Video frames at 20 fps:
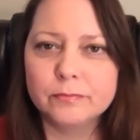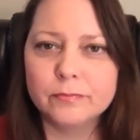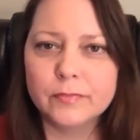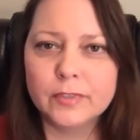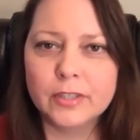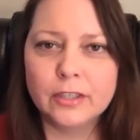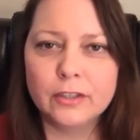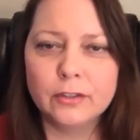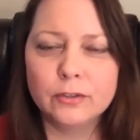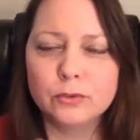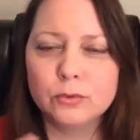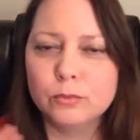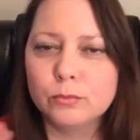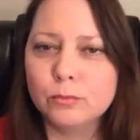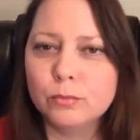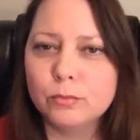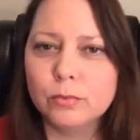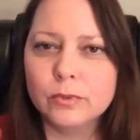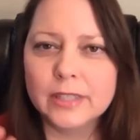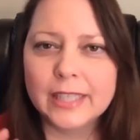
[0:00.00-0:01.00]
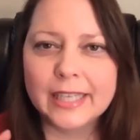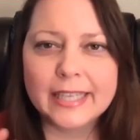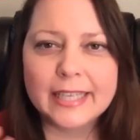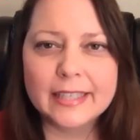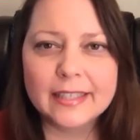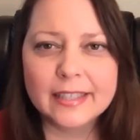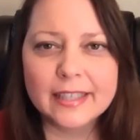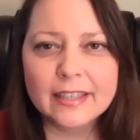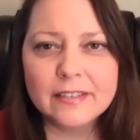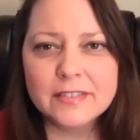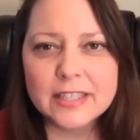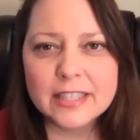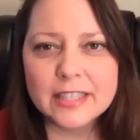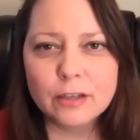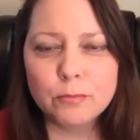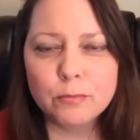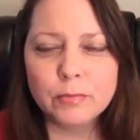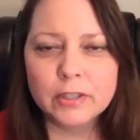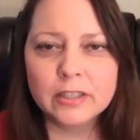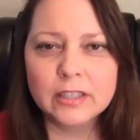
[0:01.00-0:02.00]
like it gives the
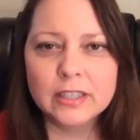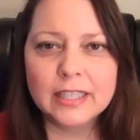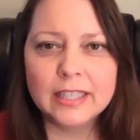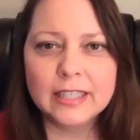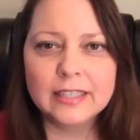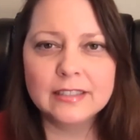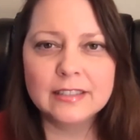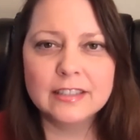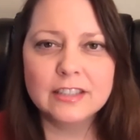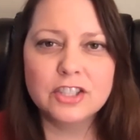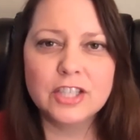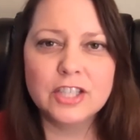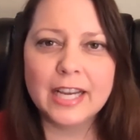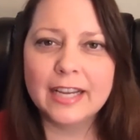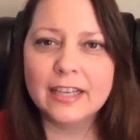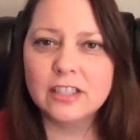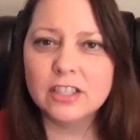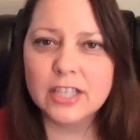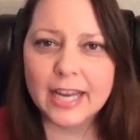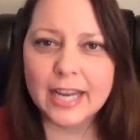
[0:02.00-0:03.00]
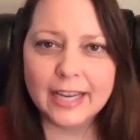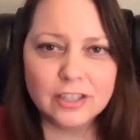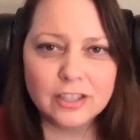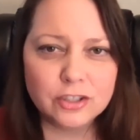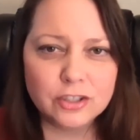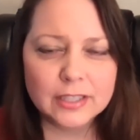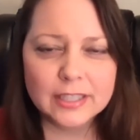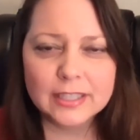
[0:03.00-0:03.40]
ability to change hatred